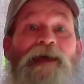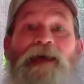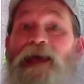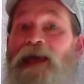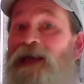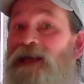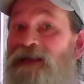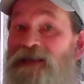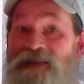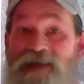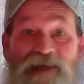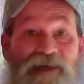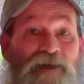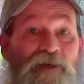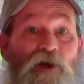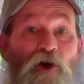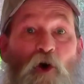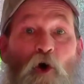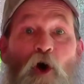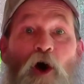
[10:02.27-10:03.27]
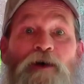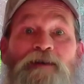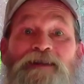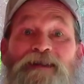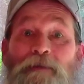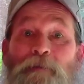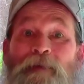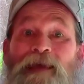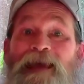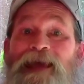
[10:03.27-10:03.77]
and it didn't
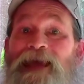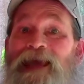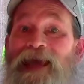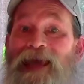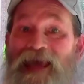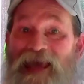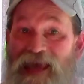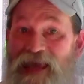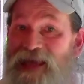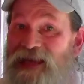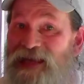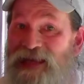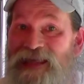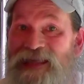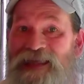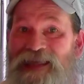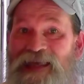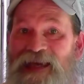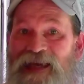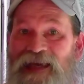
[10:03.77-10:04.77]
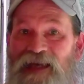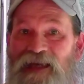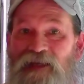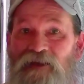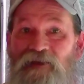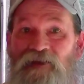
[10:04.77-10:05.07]
cost me anything.